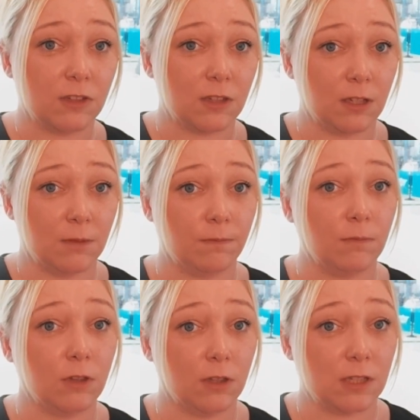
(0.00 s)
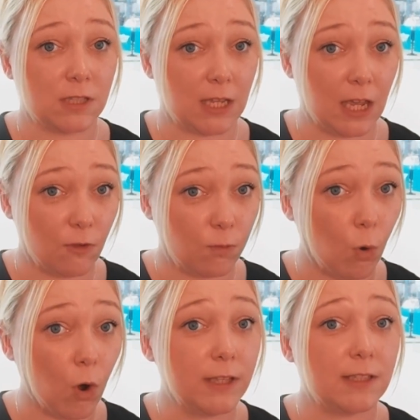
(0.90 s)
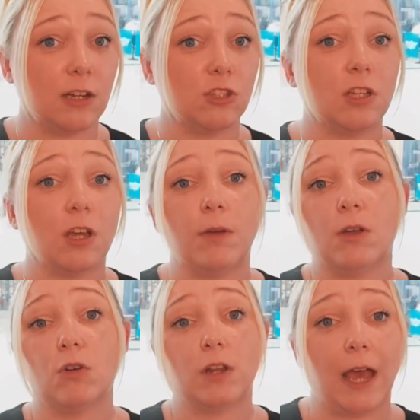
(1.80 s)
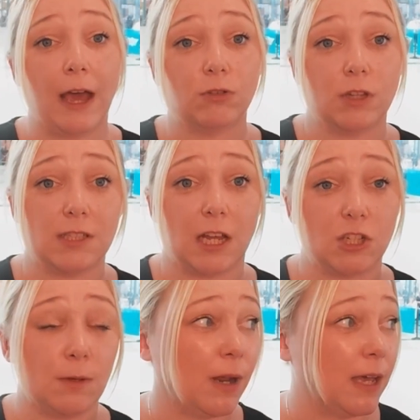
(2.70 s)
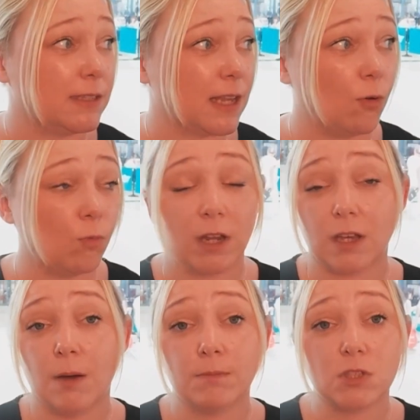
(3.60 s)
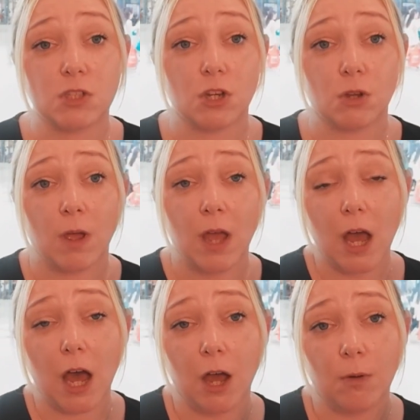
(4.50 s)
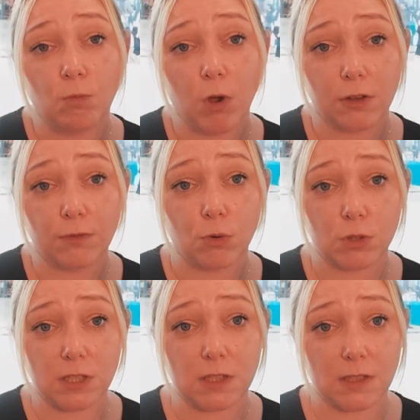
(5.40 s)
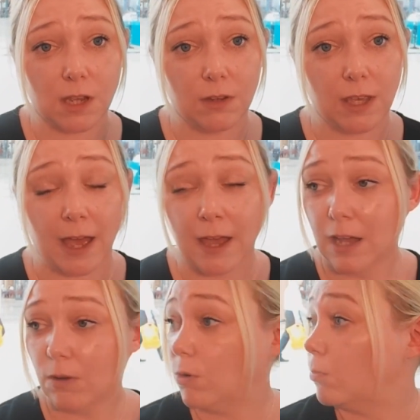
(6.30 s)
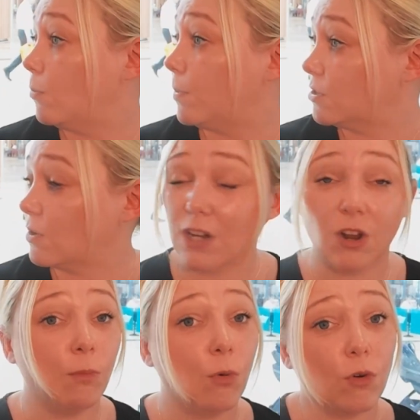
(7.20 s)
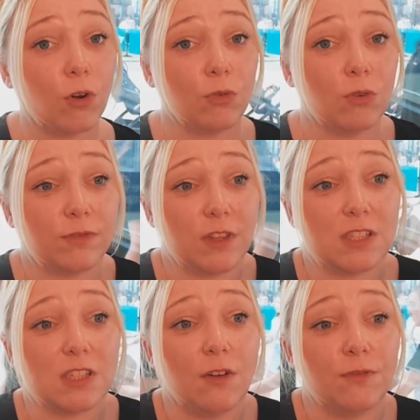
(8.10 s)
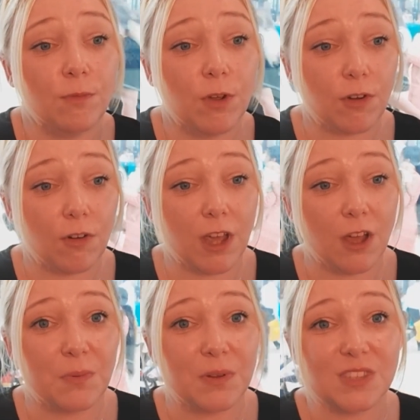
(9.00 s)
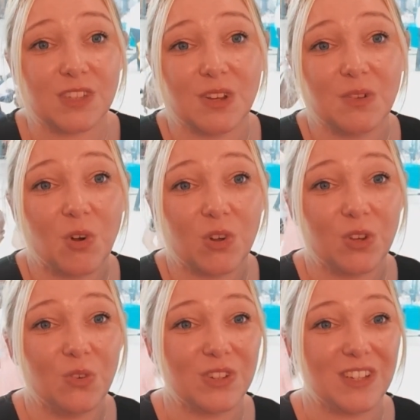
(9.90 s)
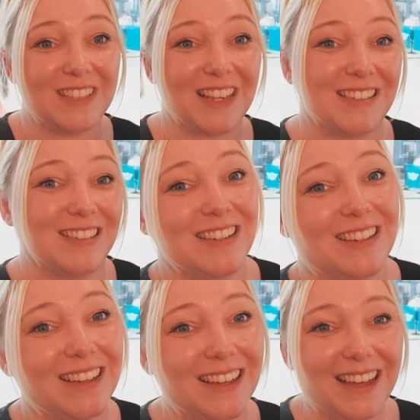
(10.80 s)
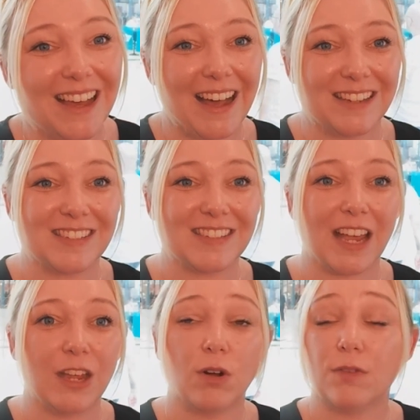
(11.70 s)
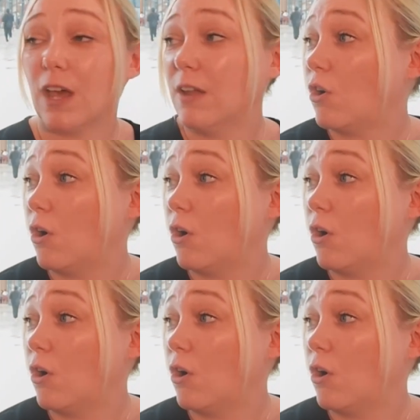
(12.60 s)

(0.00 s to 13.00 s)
the skin of what is actually going on and how this actually plays out when it comes to workforces. So yeah, we will be doing a lot more on all of this stuff, and we're very open to what the audience has to say, or if they've got